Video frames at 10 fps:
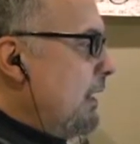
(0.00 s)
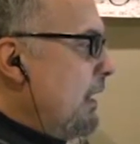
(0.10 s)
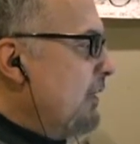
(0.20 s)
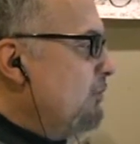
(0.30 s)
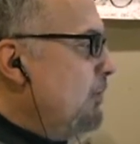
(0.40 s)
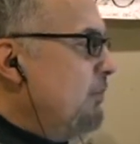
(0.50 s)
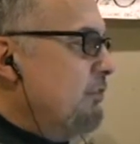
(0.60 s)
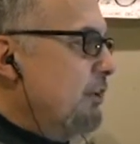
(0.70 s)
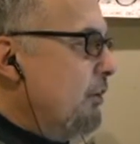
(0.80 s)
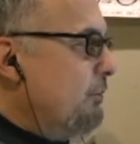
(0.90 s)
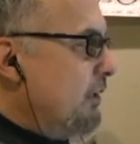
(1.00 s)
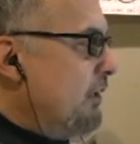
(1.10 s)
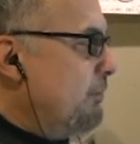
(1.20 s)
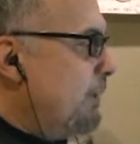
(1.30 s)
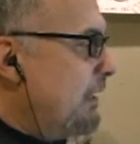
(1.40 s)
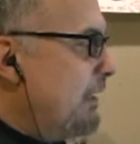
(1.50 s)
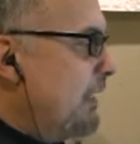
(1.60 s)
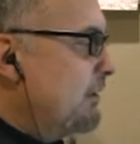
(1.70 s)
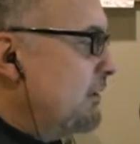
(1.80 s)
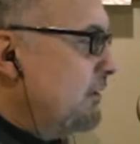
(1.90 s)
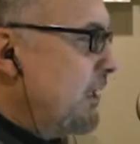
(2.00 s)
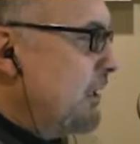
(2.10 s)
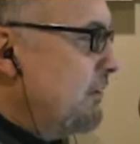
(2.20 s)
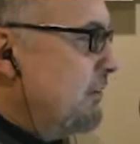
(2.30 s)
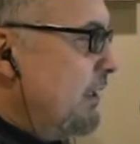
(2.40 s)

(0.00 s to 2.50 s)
Experts don't expect that to change